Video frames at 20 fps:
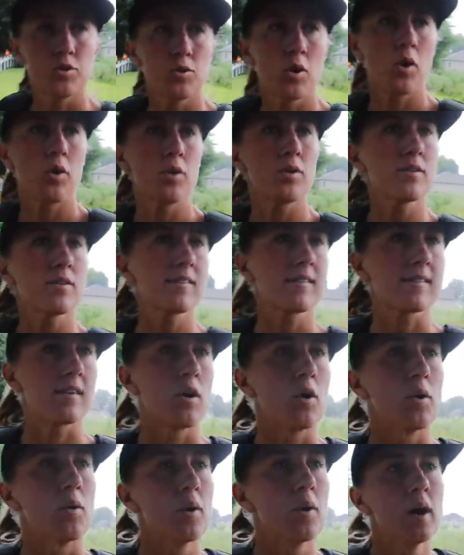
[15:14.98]
two holes,
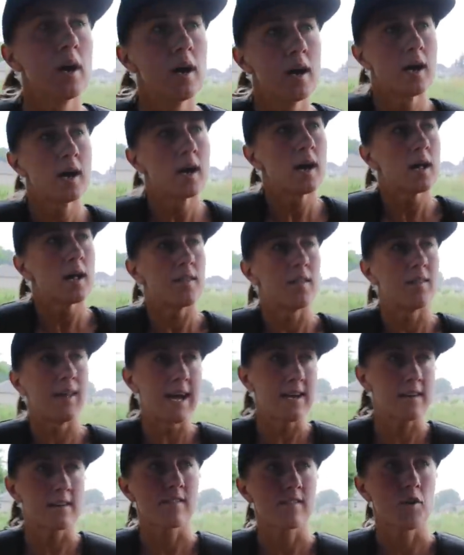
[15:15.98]
so the
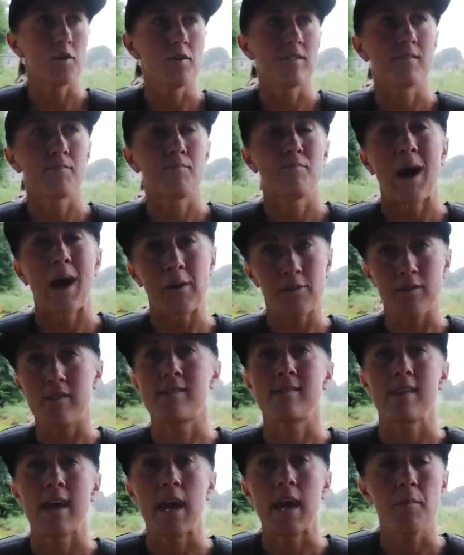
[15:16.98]
landing zone is about the
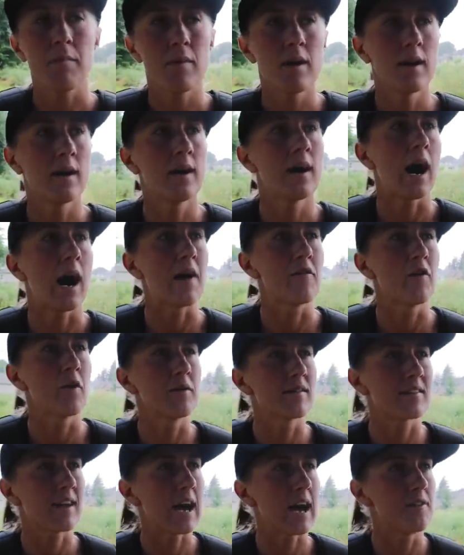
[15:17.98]
same. I've
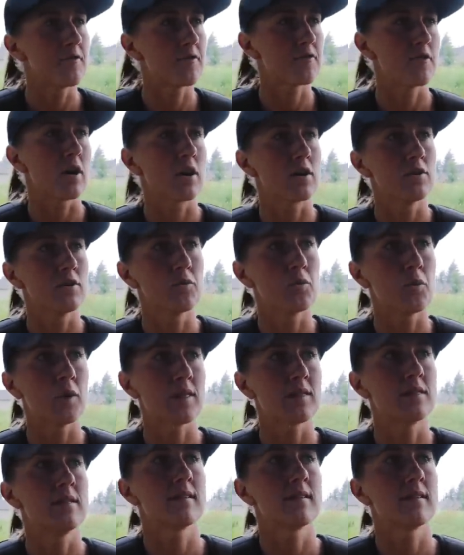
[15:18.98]
always kind of struggled with